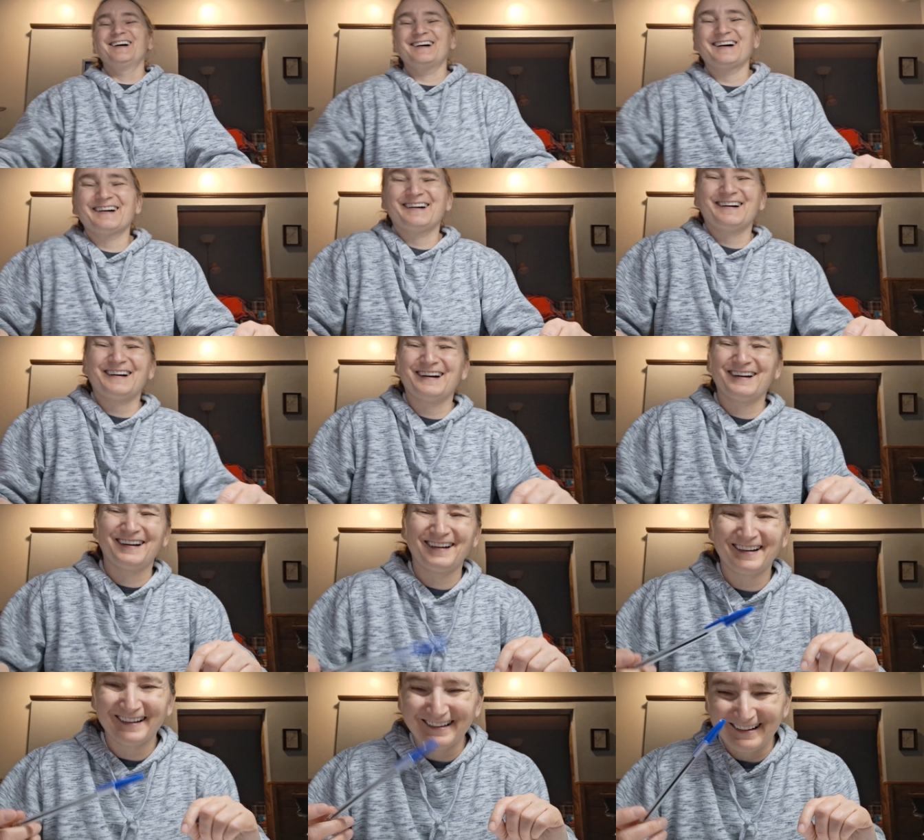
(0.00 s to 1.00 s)

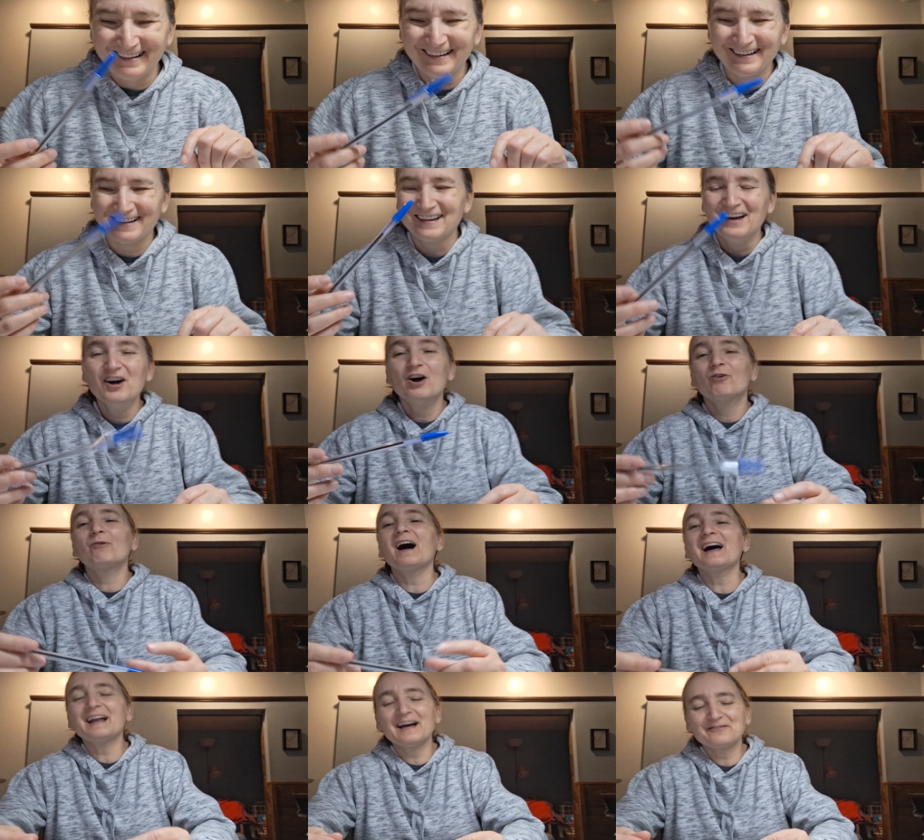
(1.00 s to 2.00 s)
right
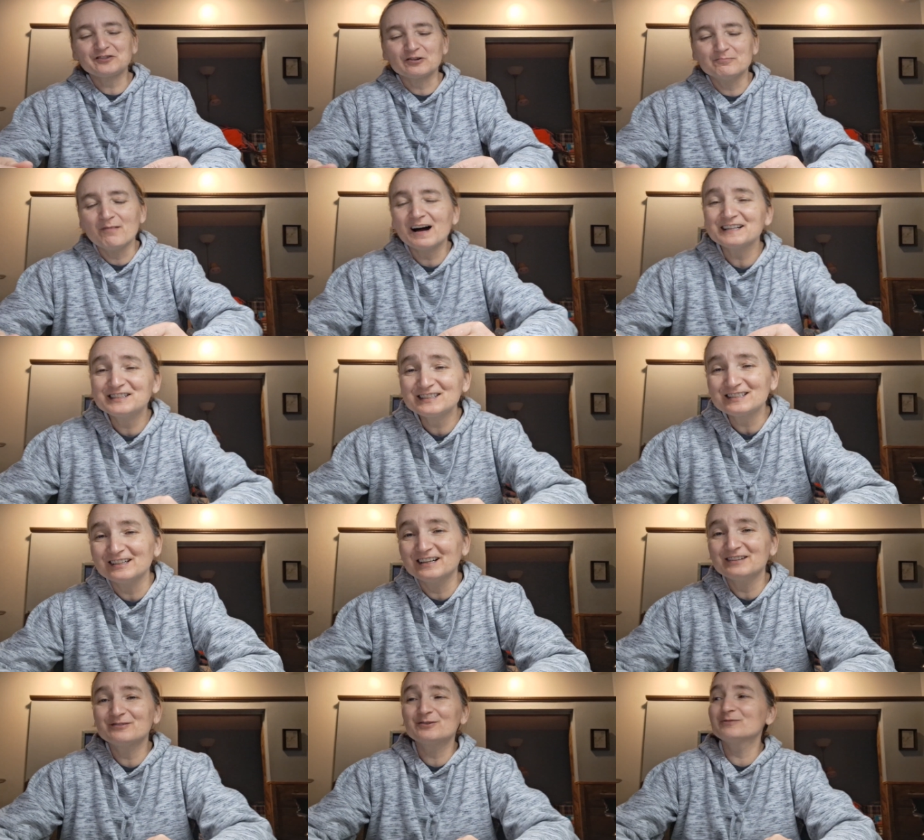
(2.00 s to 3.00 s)
after my
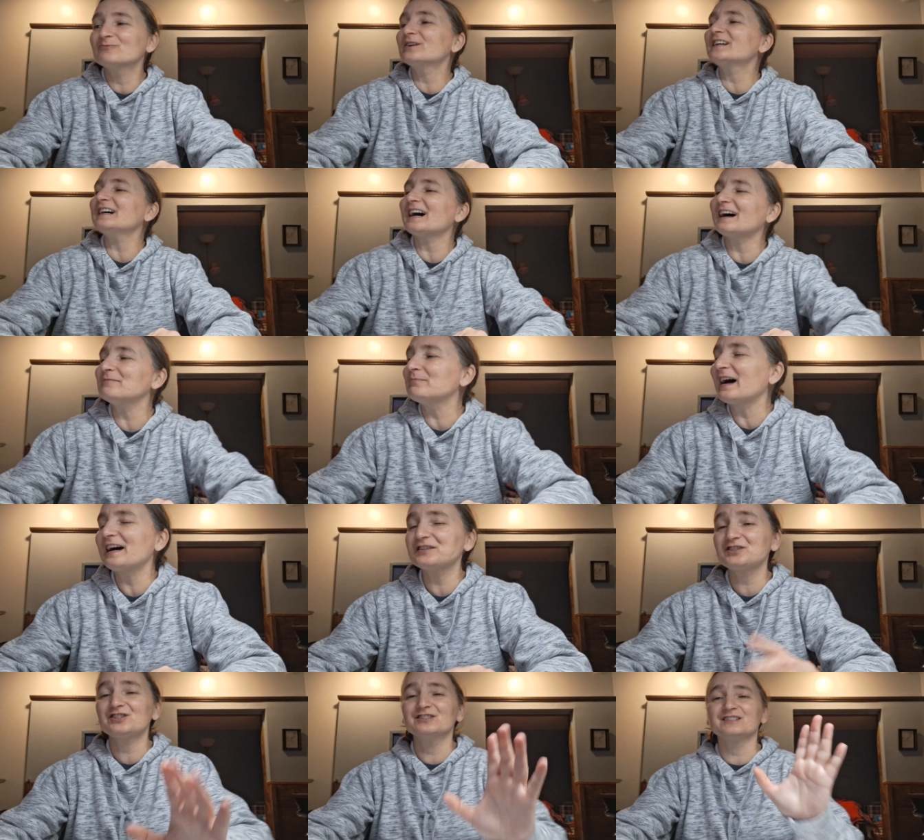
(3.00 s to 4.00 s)
son, when we got
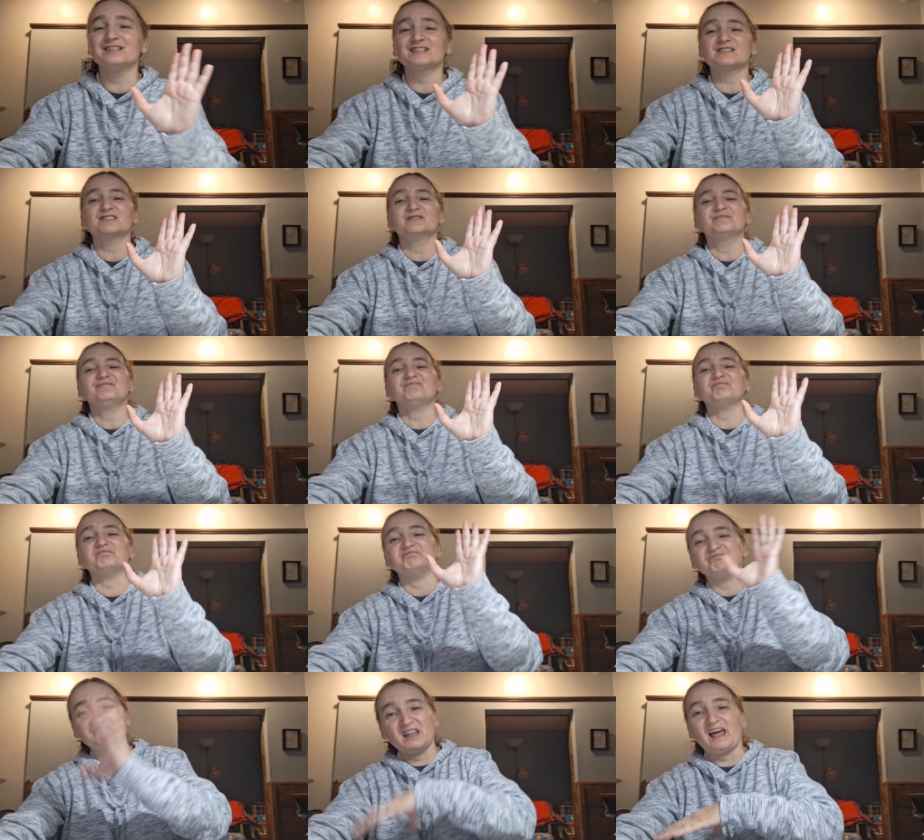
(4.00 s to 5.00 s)
back to this
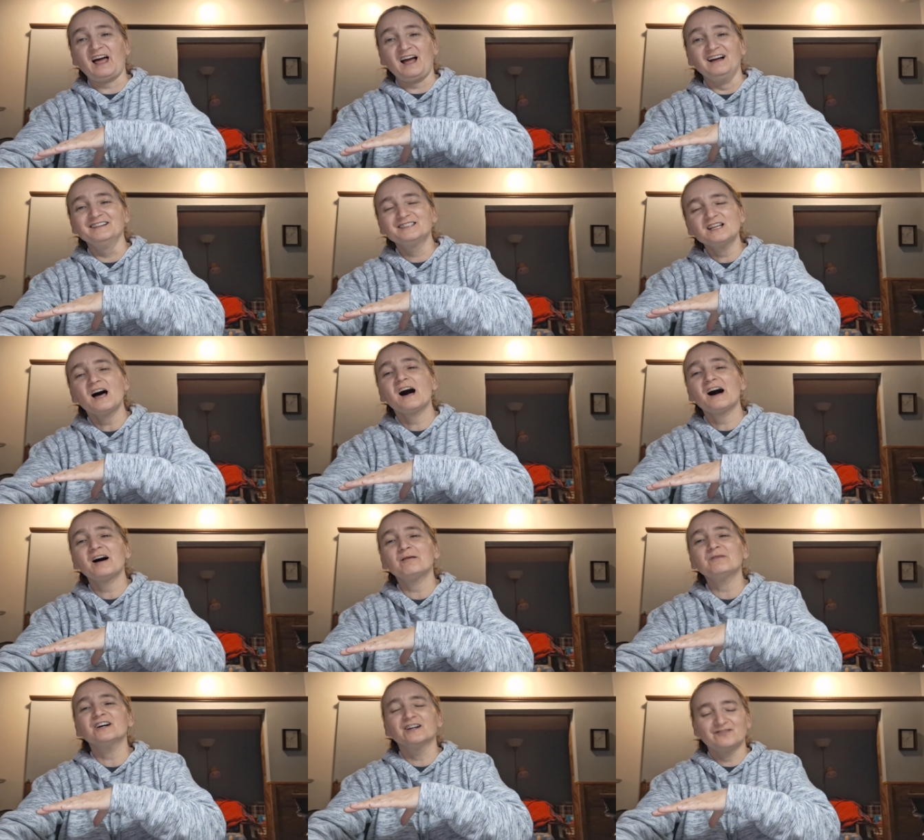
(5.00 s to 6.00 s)
black
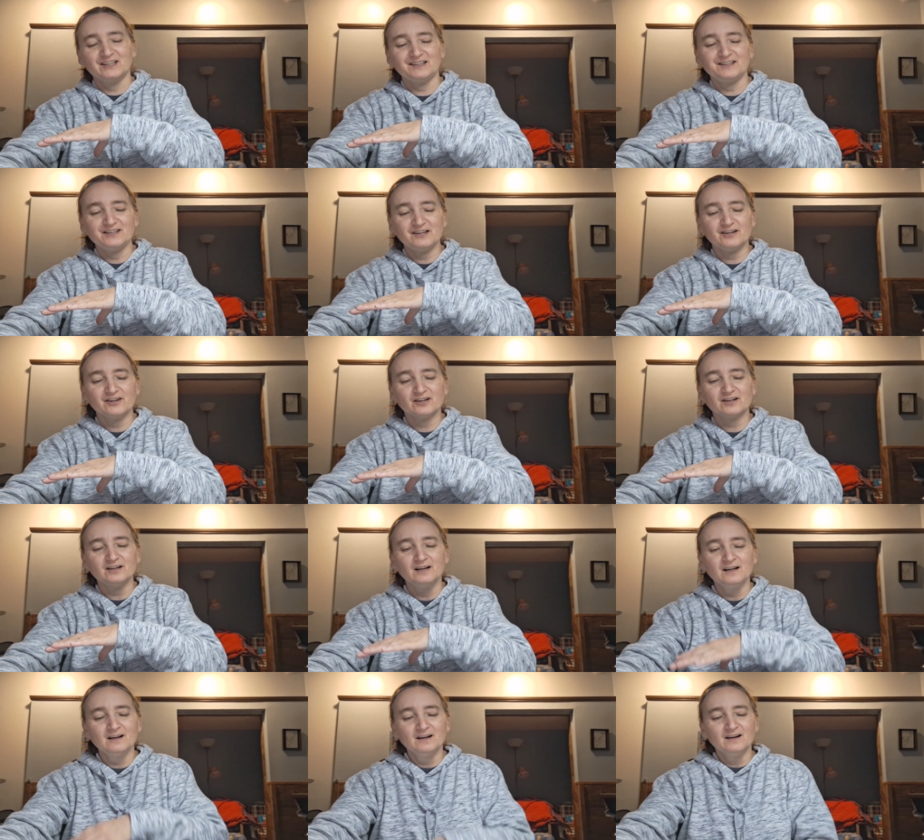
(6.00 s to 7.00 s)
time of the year,
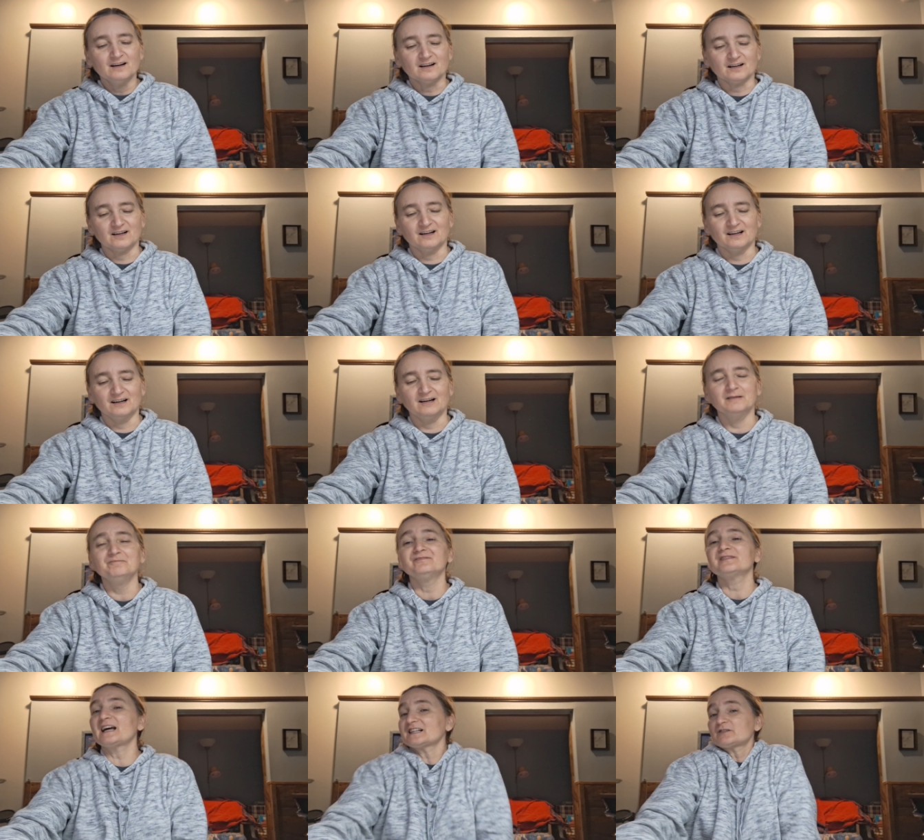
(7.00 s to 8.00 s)
uh,
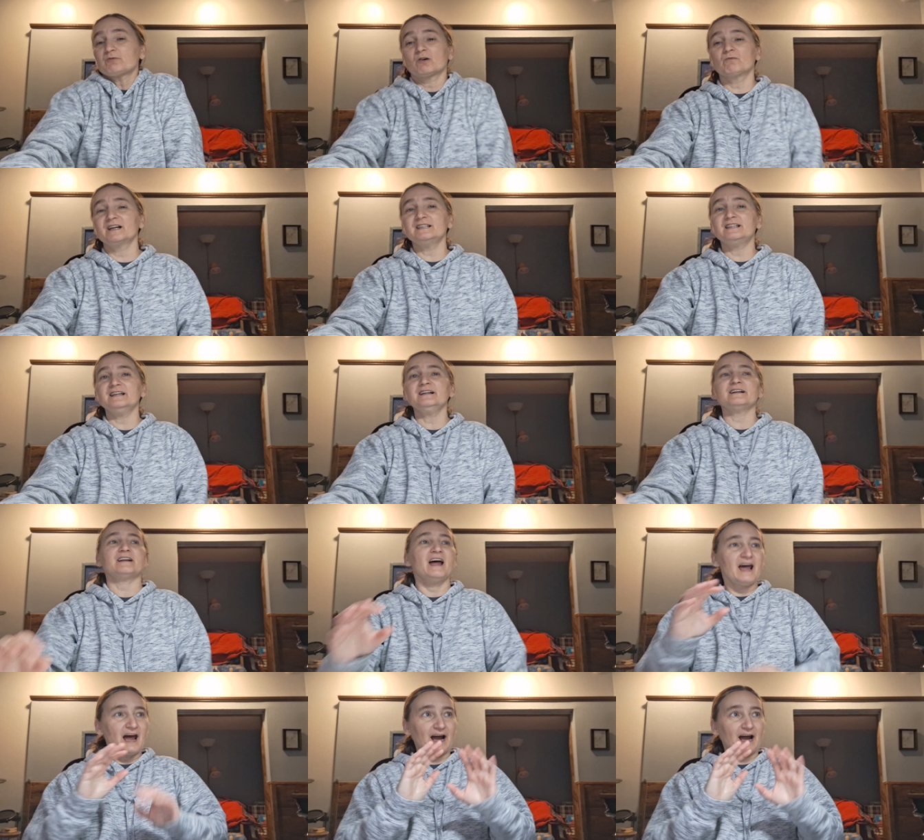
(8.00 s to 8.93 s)
that's what we did.